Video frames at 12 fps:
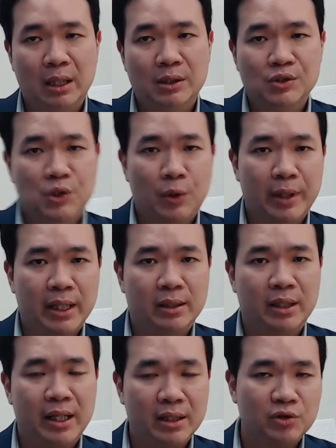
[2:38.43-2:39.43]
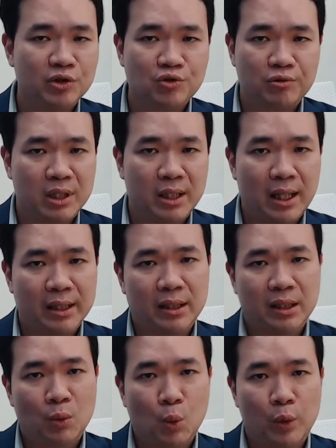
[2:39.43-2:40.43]
So in the industry, I
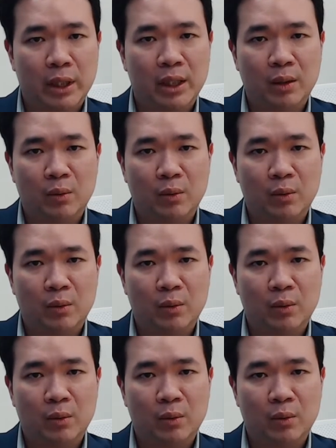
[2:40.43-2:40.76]
think we,